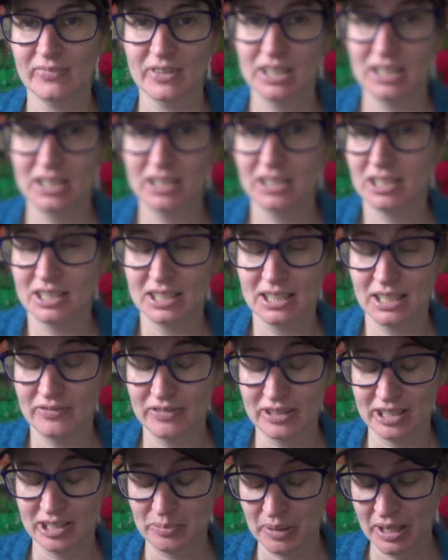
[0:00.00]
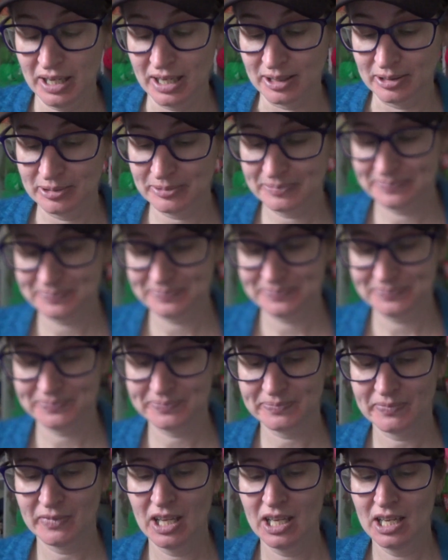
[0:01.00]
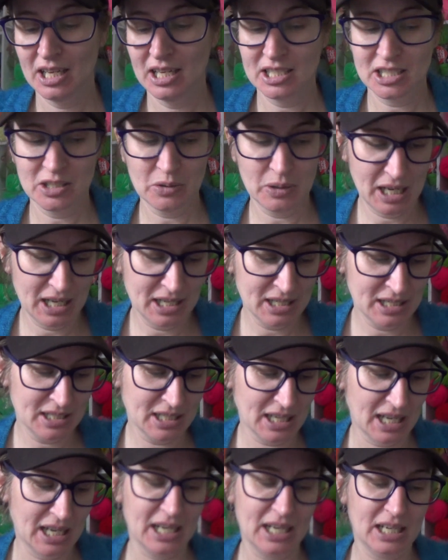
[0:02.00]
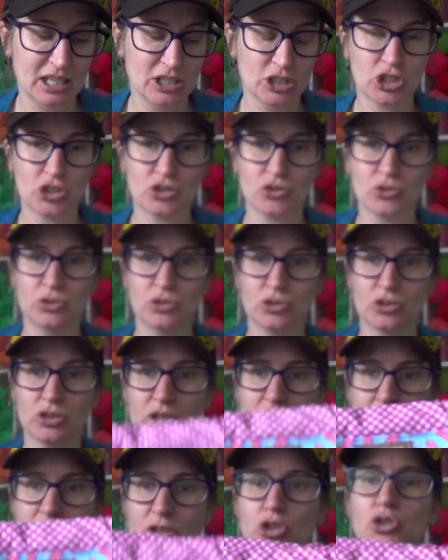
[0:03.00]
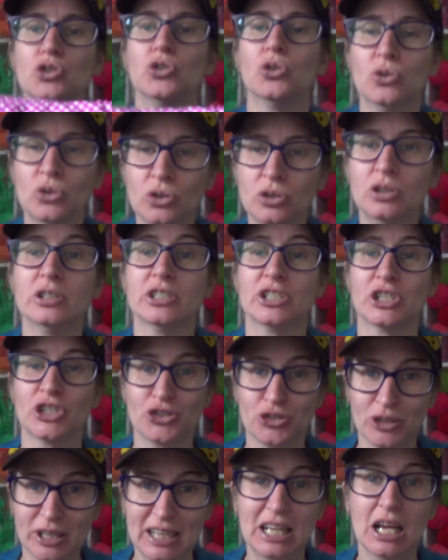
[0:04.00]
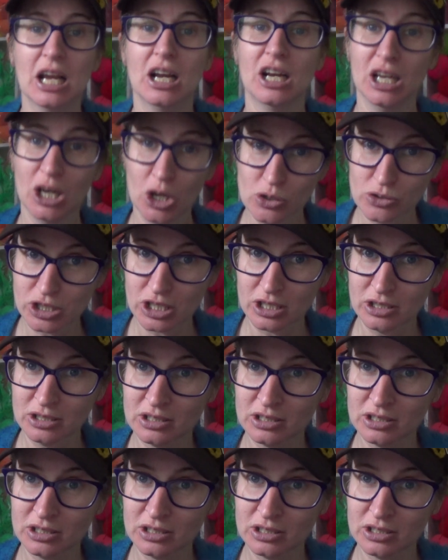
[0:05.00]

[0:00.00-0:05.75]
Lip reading: you just love this bag. So it has a drawstring closure,